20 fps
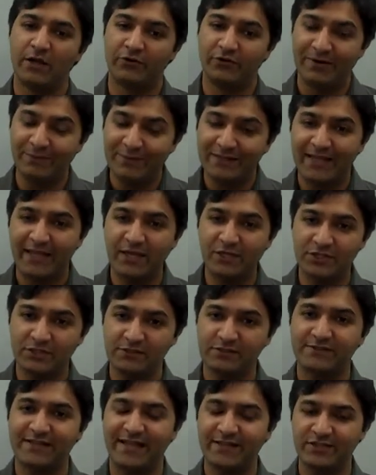
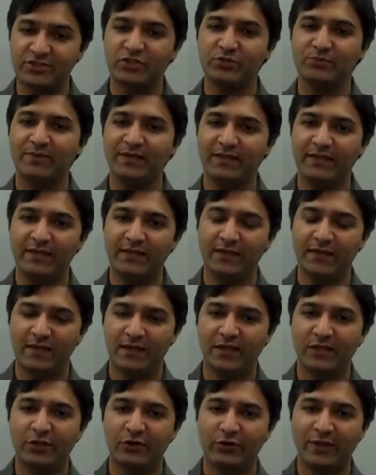replication tends to be,
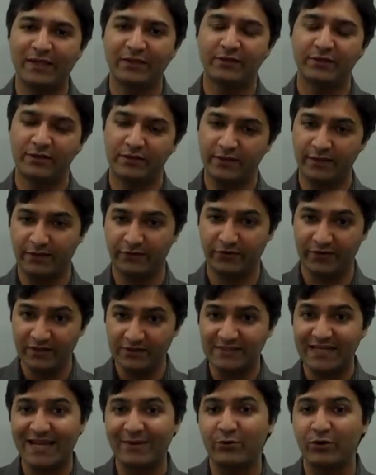either
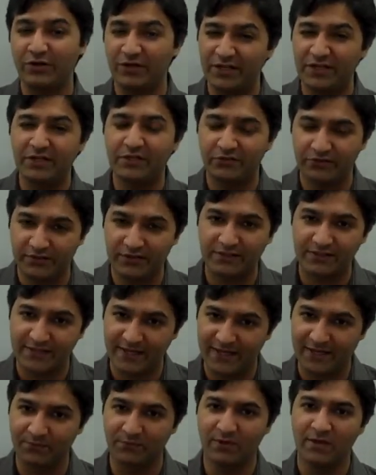real-time or near
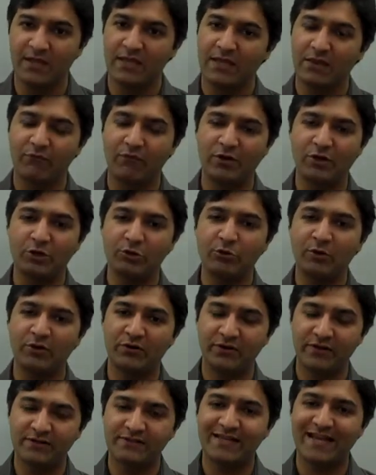real-time. When you're doing
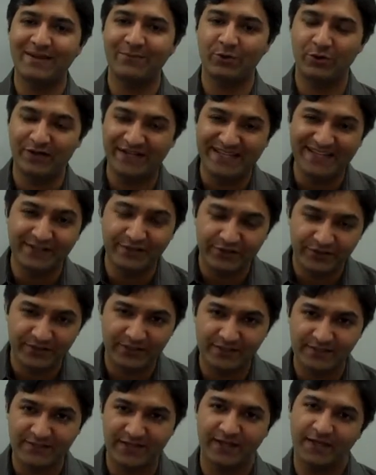real-time or near
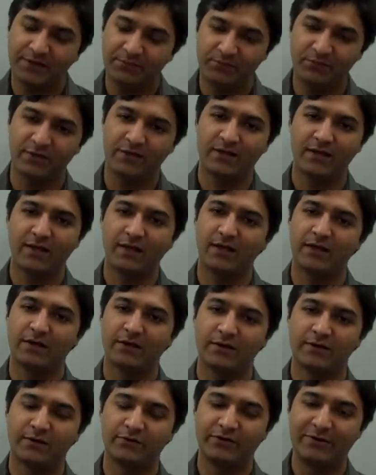real-time
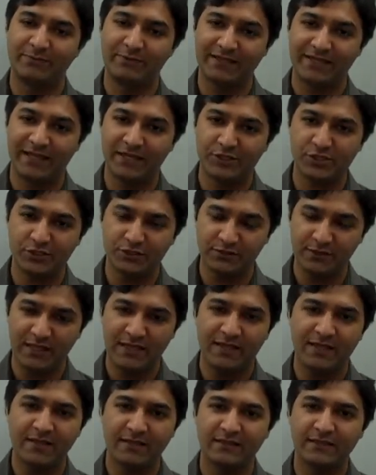replication,
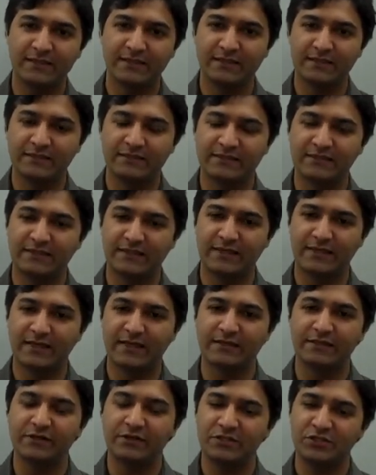
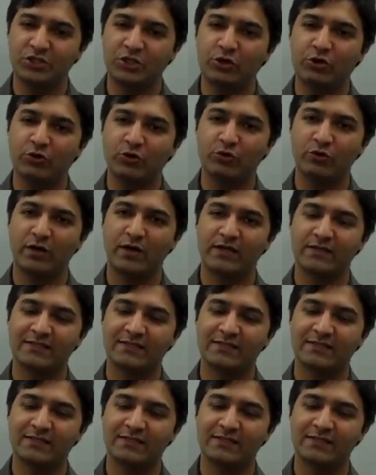there is no